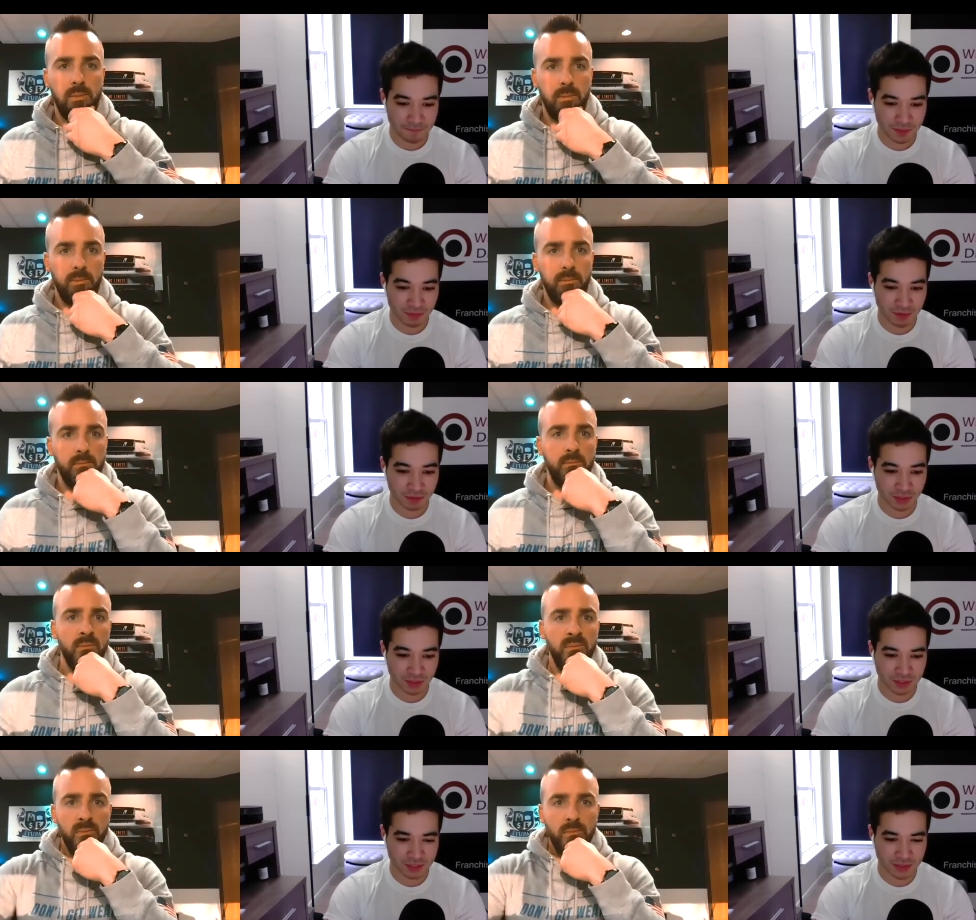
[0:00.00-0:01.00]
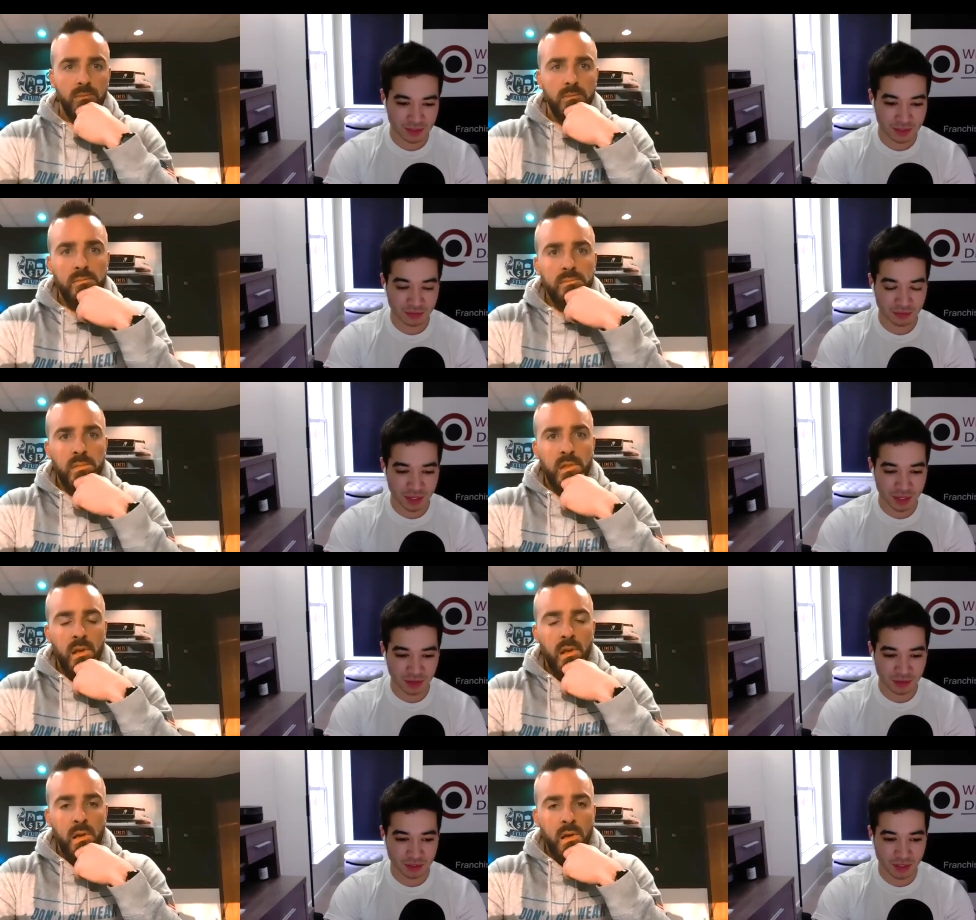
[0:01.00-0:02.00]
Speaker 1: about uh t- right
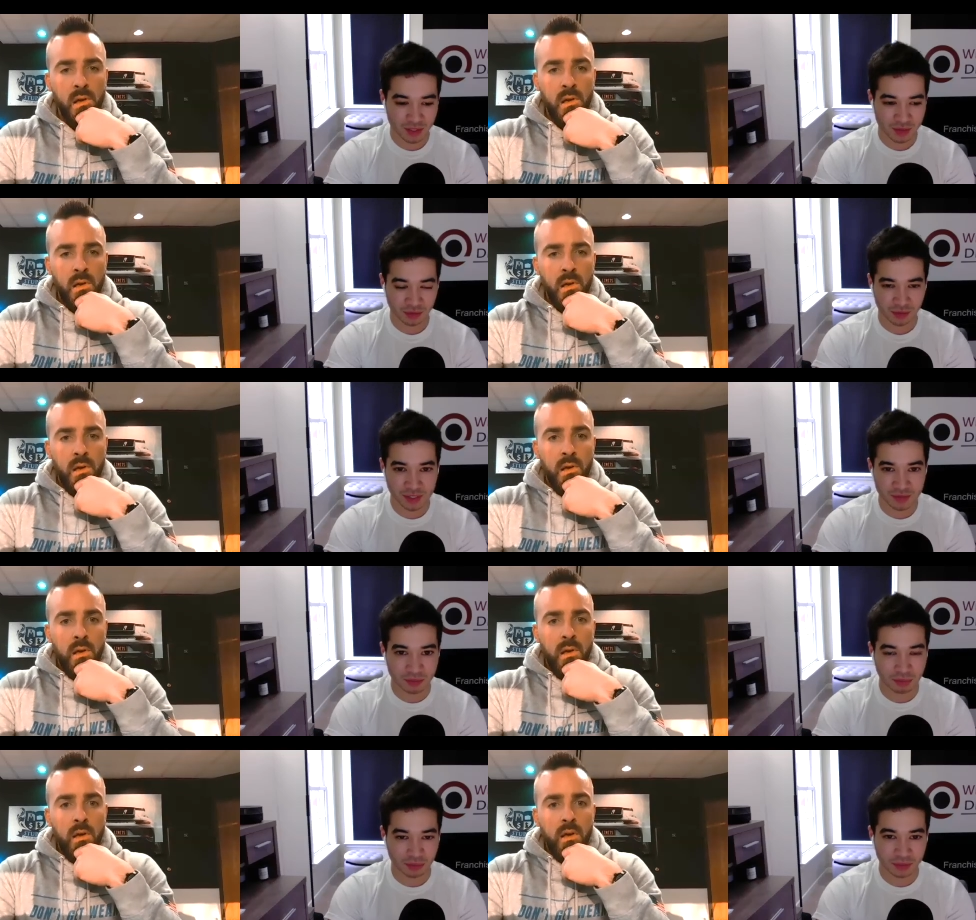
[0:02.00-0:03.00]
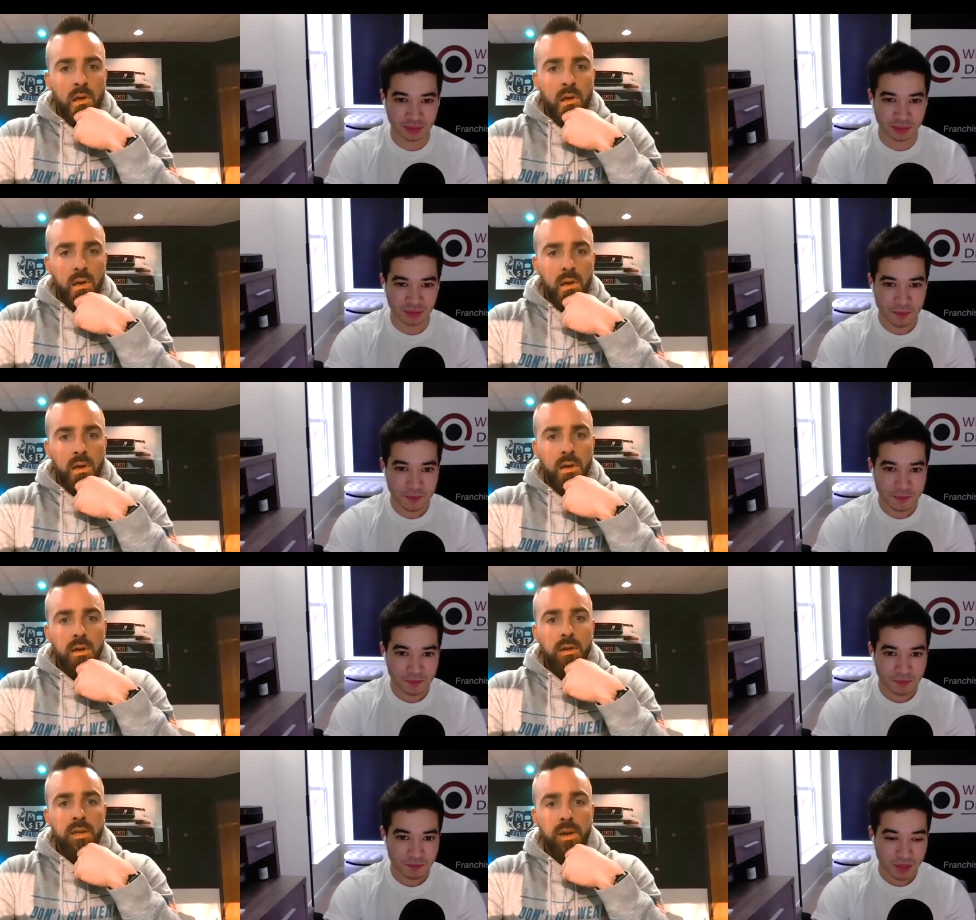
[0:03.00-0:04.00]
now 10 or 11 employees now
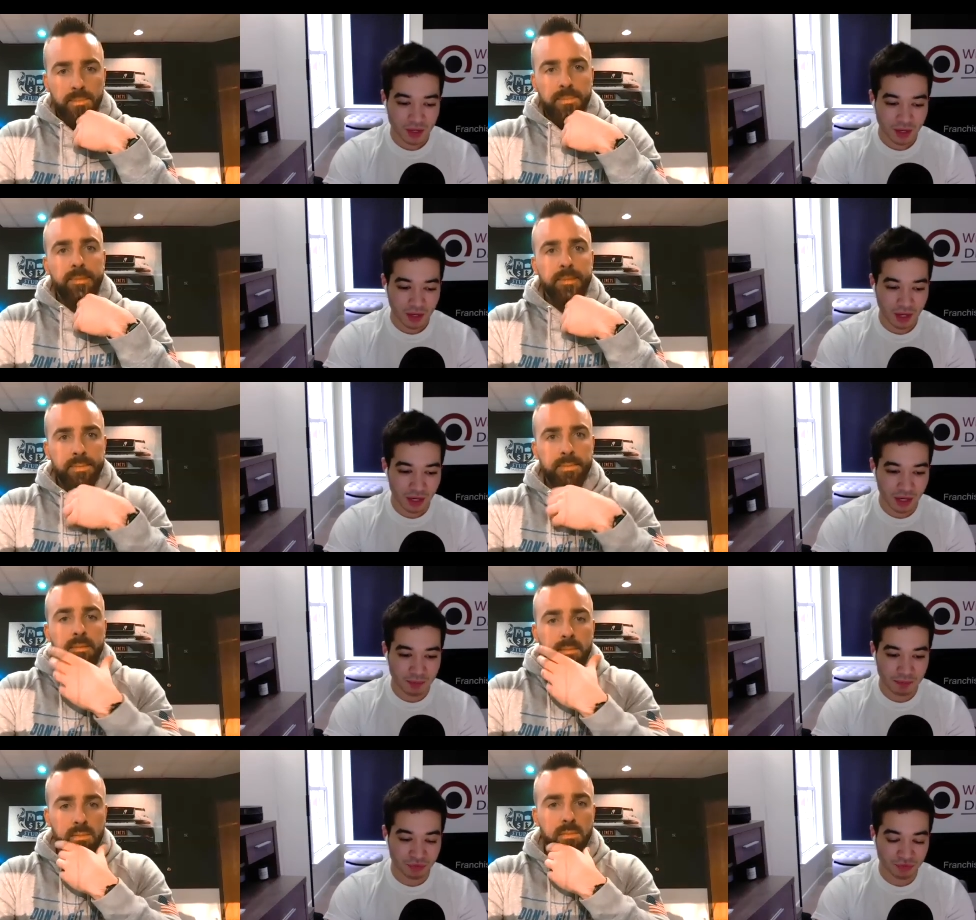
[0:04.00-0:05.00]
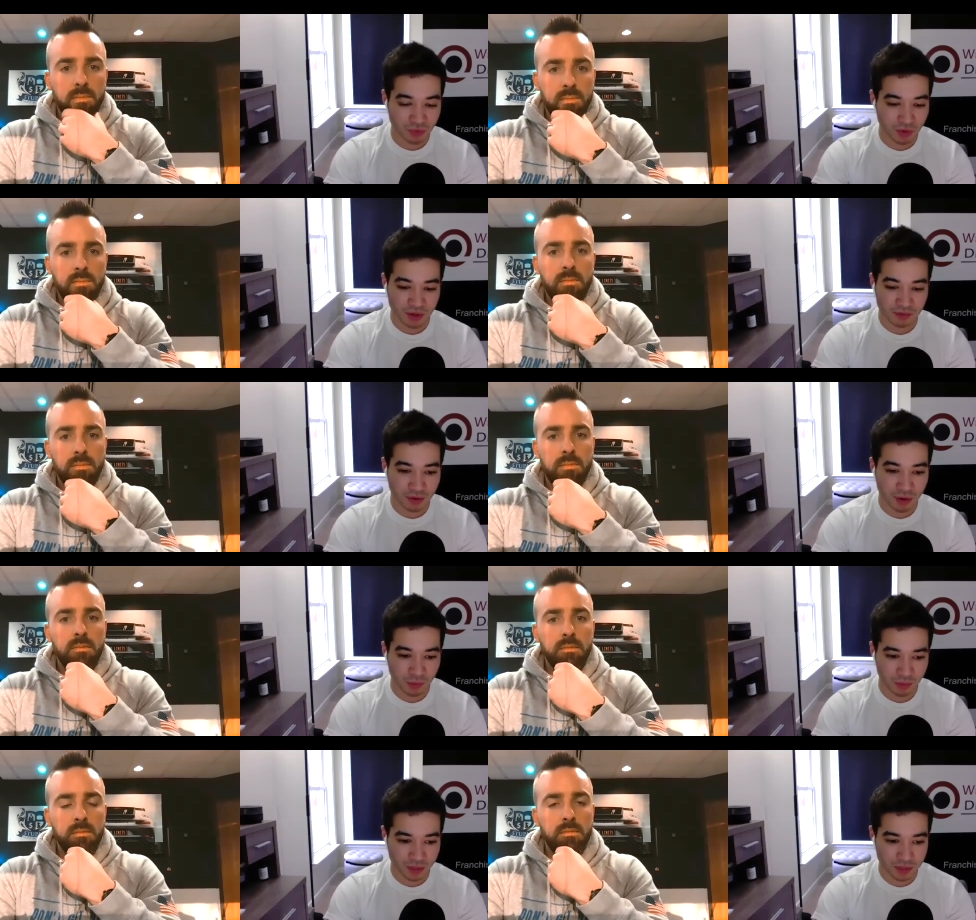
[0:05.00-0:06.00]
yep and before i've
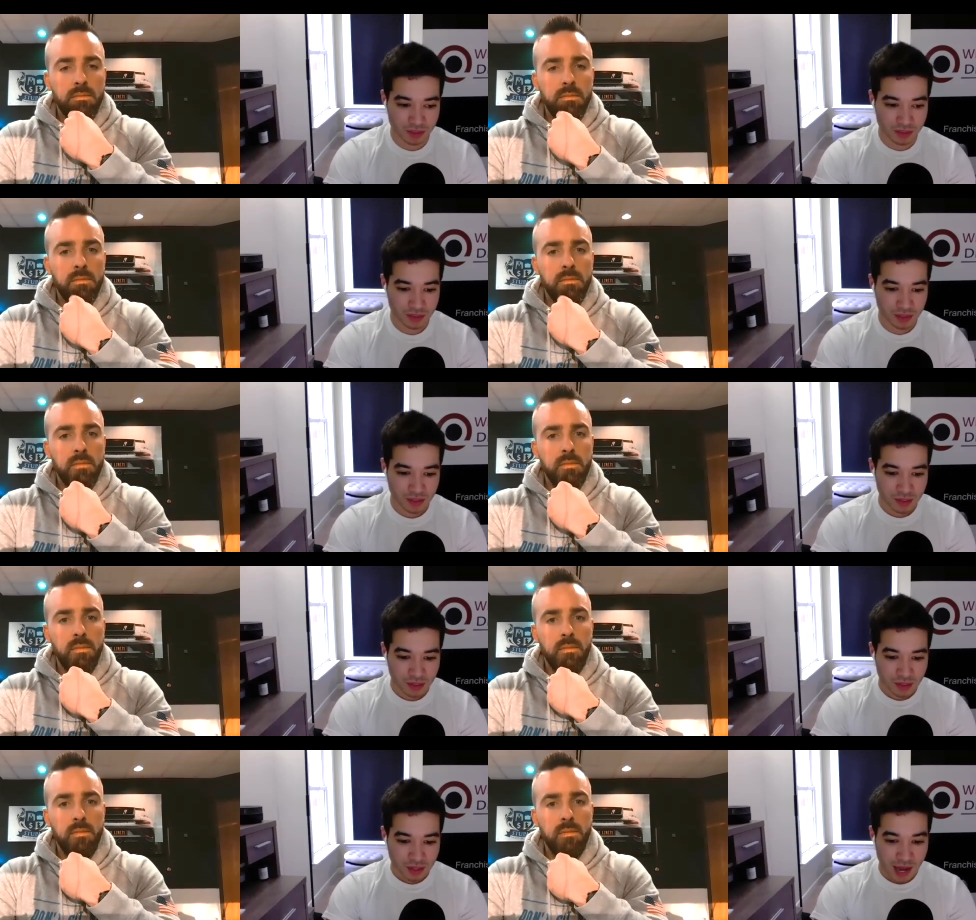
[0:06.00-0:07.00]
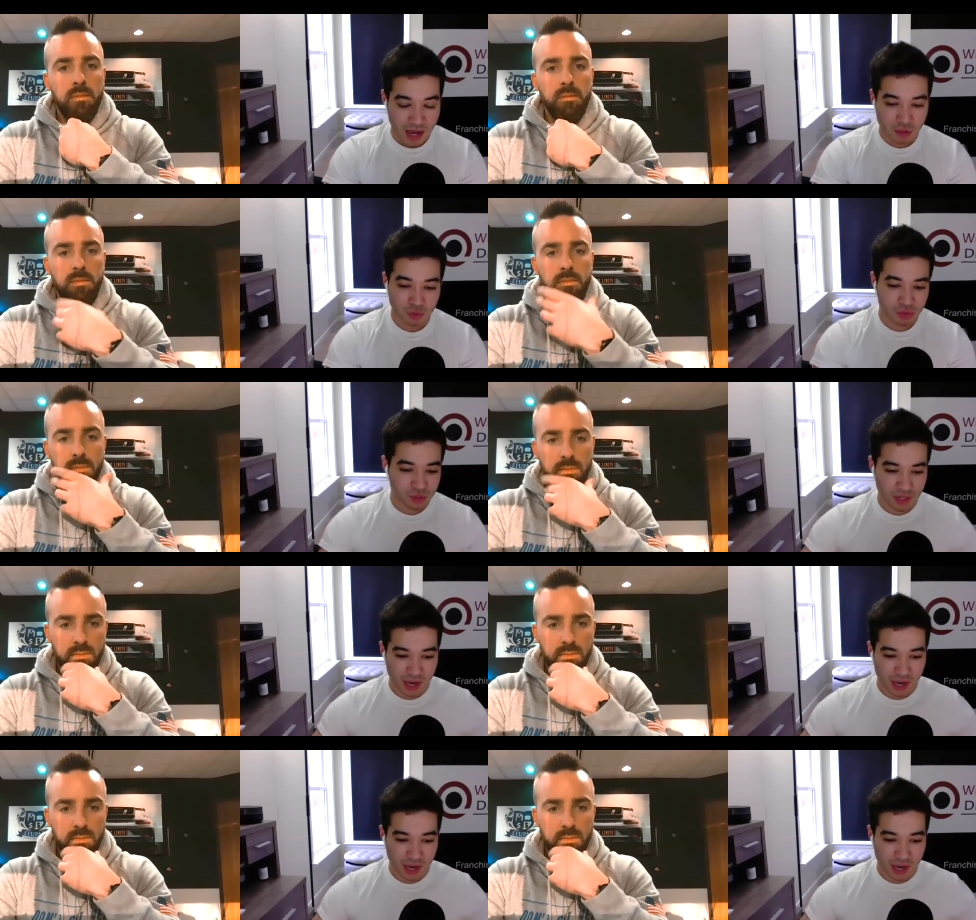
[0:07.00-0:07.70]
always i use